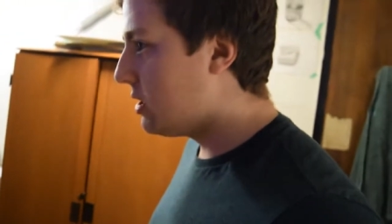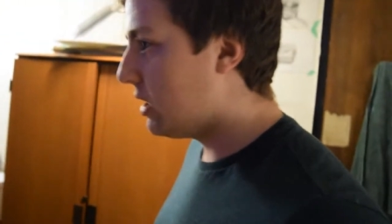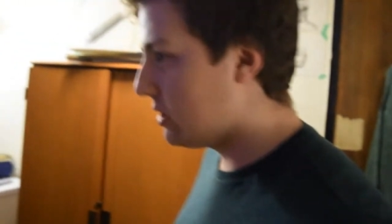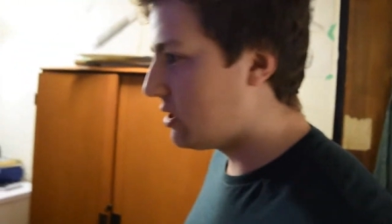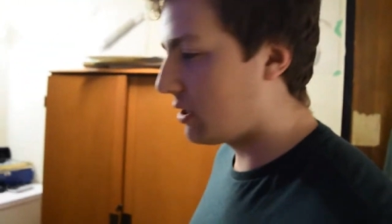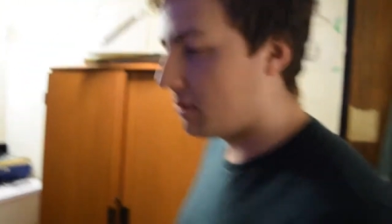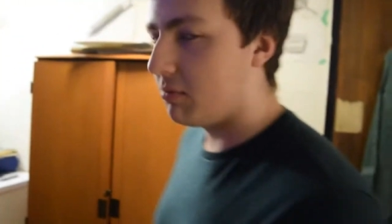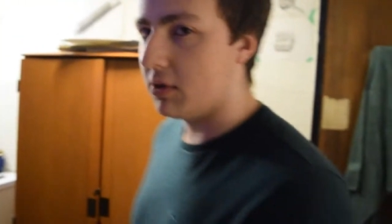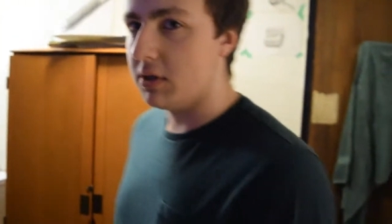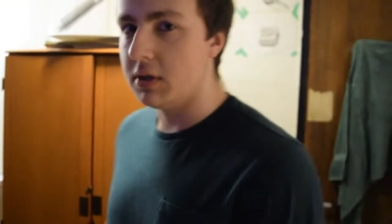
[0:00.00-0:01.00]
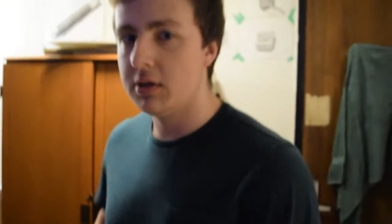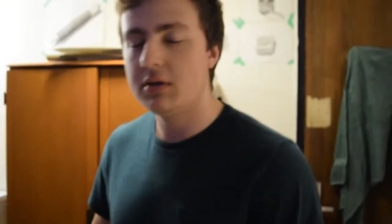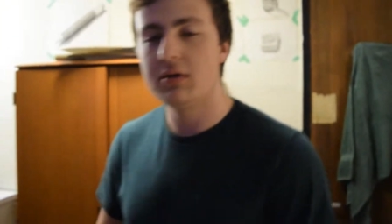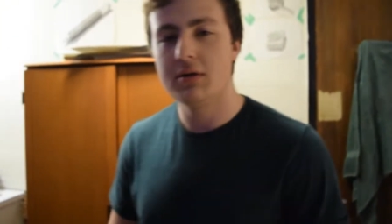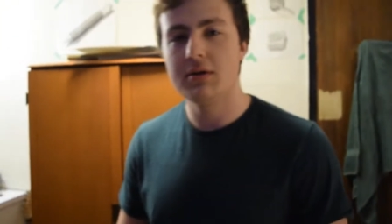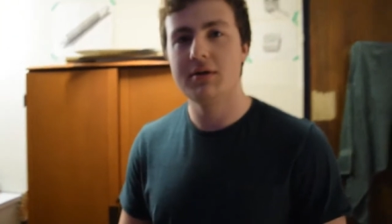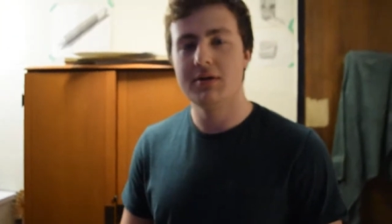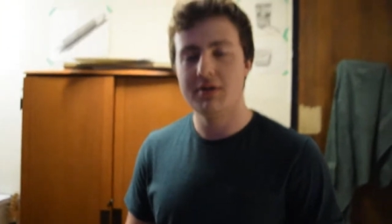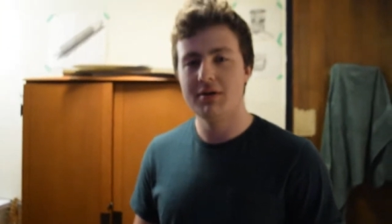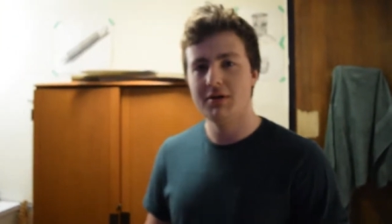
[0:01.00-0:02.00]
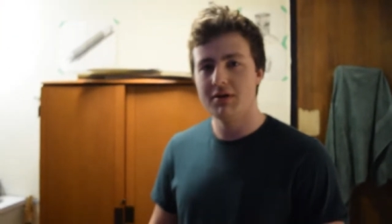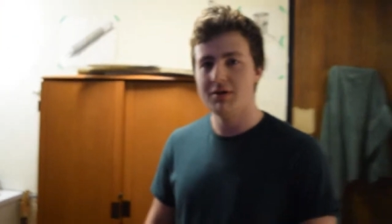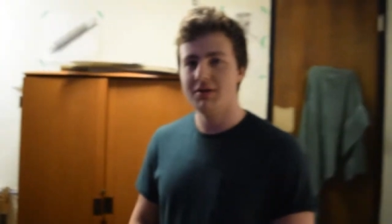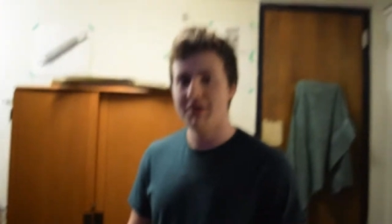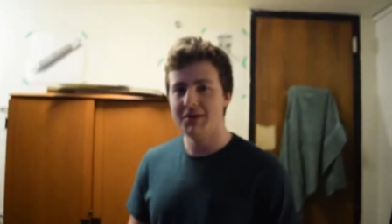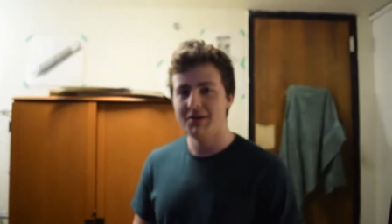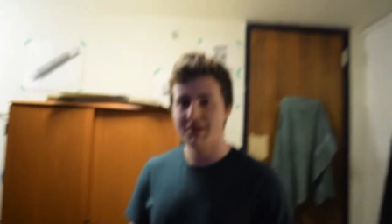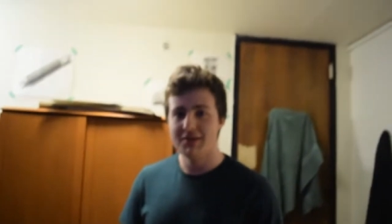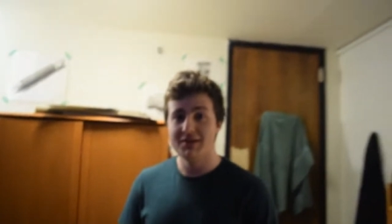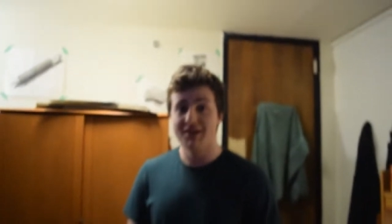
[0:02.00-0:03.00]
I understand completely. What do you mean? What do you mean by